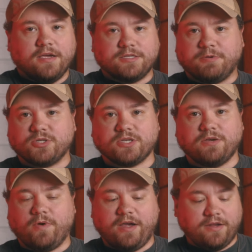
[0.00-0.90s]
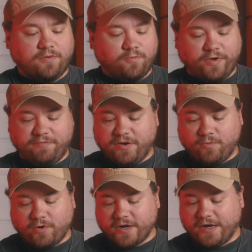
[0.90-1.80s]
especially when we've been
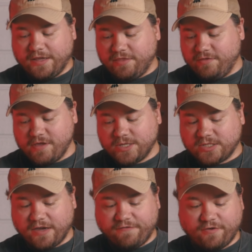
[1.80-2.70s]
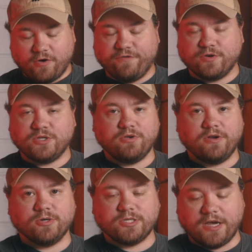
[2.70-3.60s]
working on this stuff for over 2
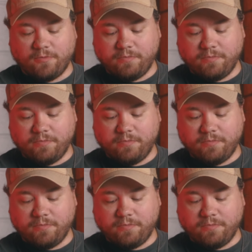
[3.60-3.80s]
years now.